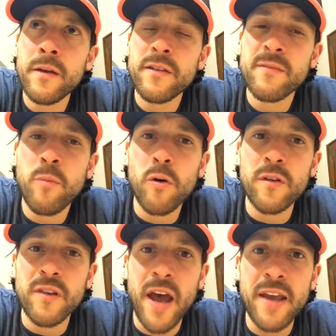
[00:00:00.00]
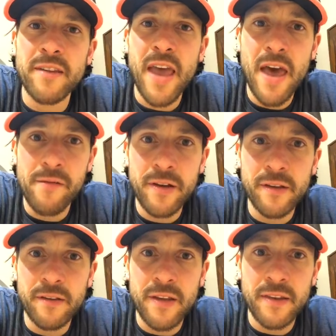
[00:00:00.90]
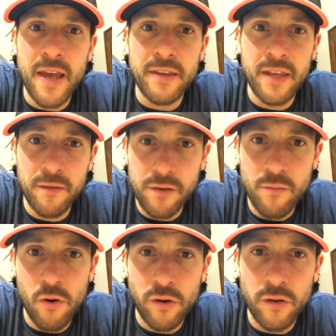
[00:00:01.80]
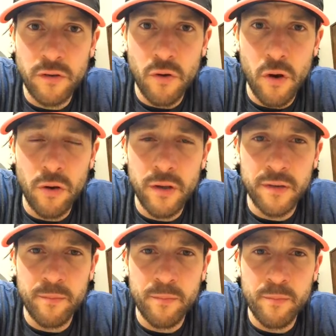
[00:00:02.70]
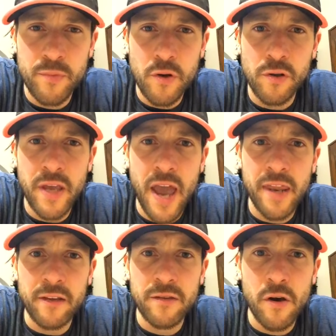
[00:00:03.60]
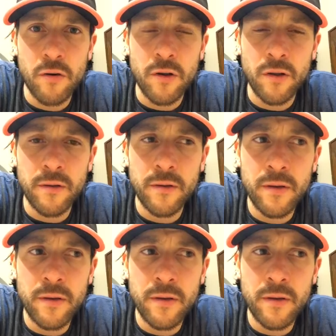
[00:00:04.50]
sports science evidence that that gives you more control. It's purely anecdotal